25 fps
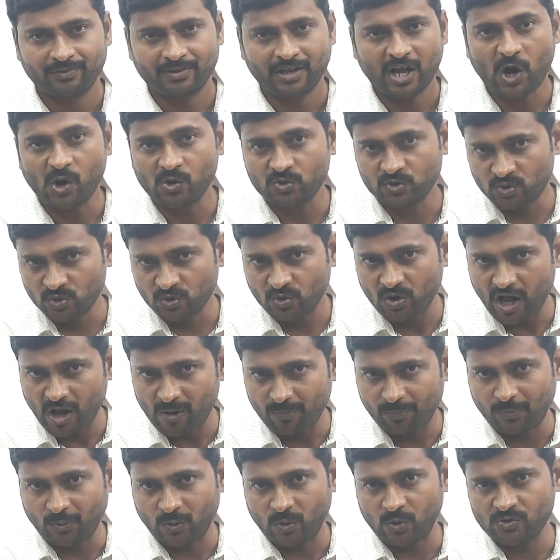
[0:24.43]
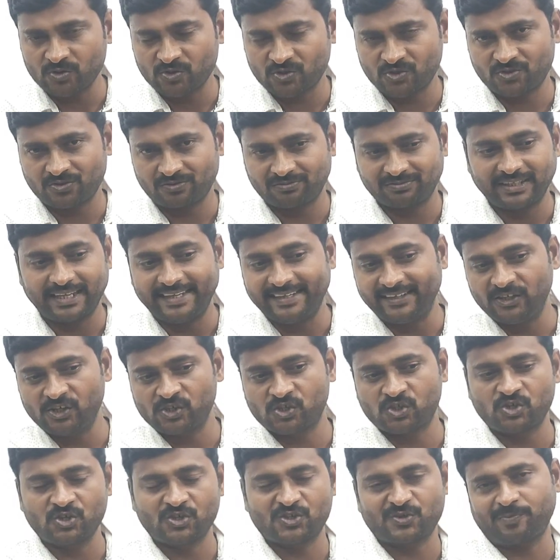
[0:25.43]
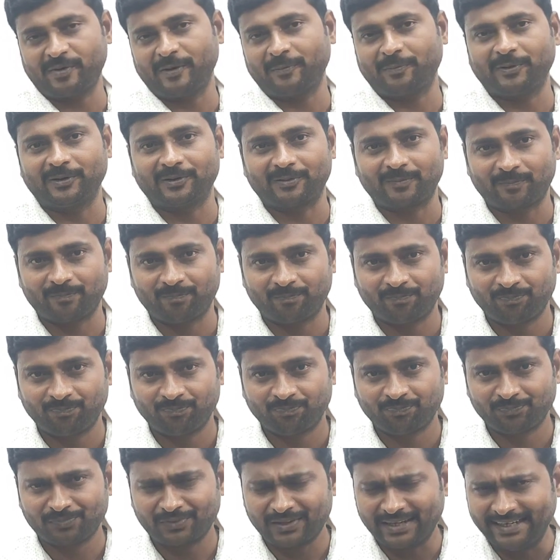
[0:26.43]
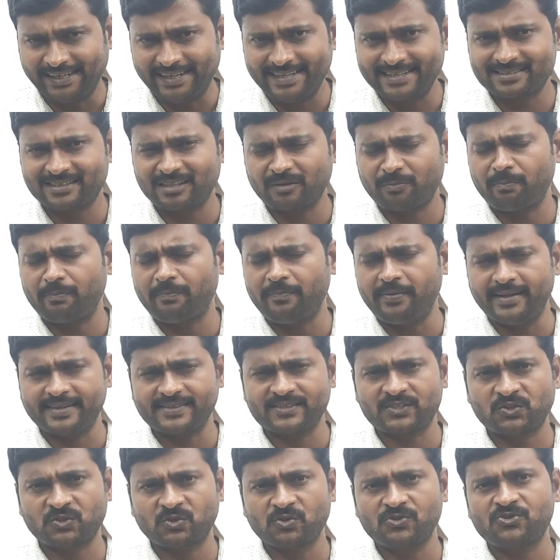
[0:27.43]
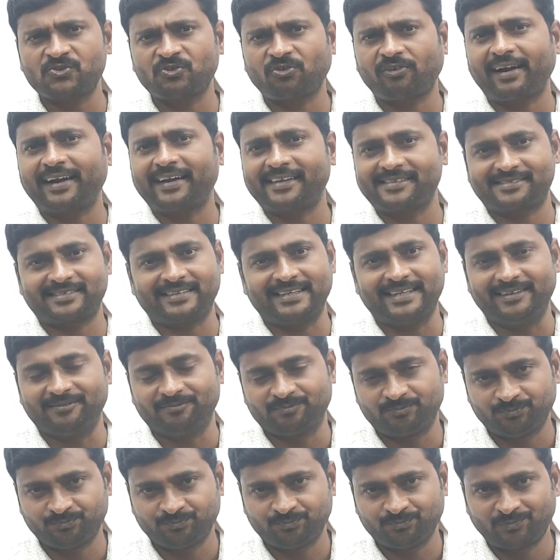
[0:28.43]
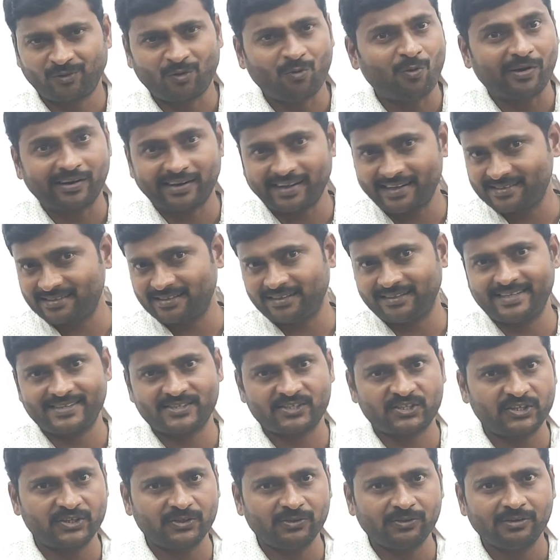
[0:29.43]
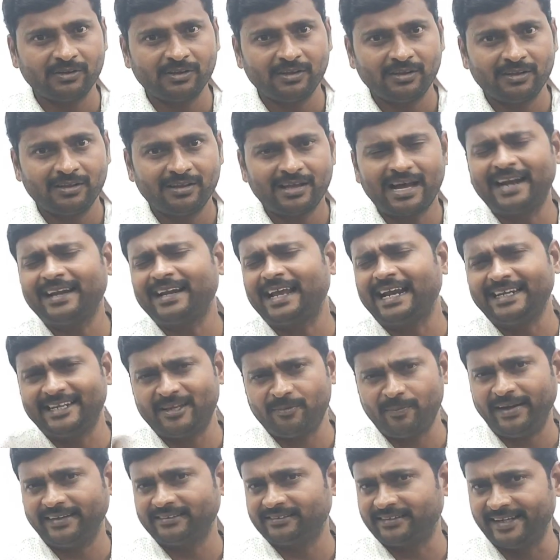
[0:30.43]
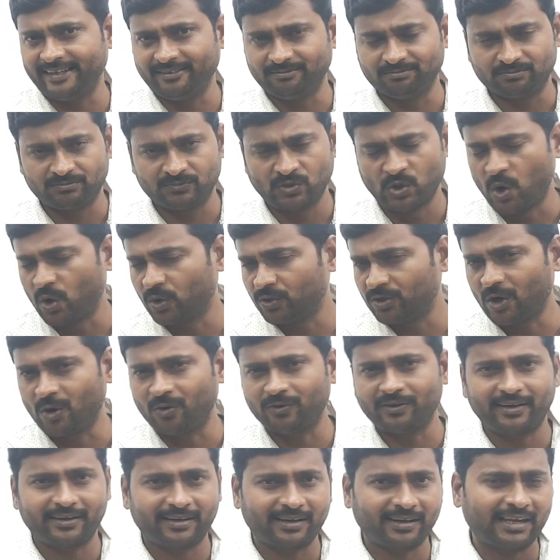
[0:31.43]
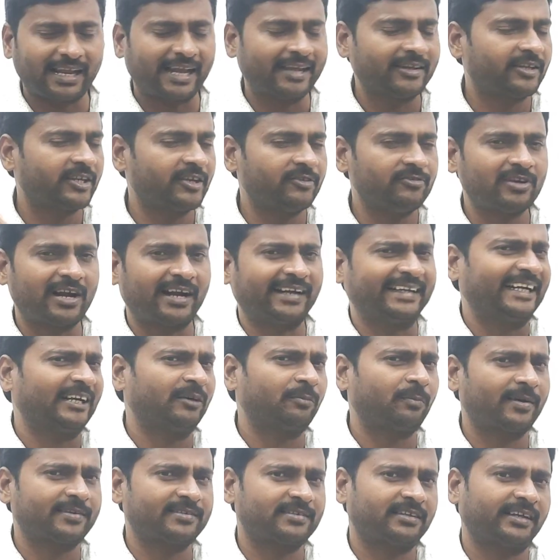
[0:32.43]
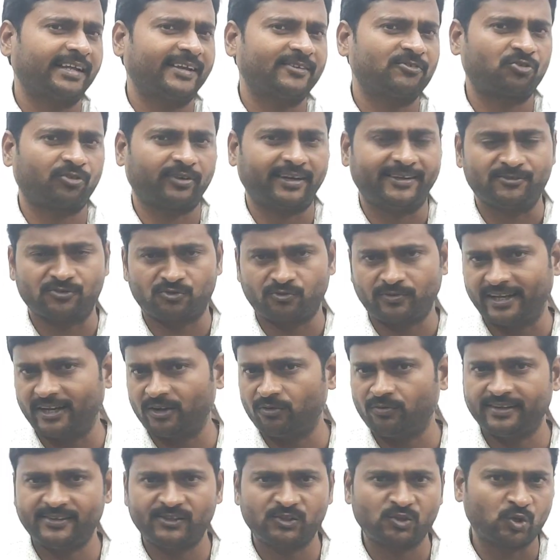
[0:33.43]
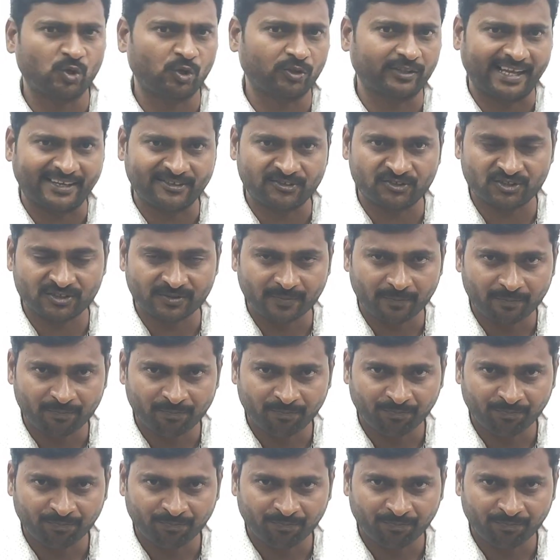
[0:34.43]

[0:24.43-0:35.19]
How to approach the English newspaper. It is the best strategy. What I suggest you. And ultimate thing, no doubt at all, I give you 100% assurance wherever you go that.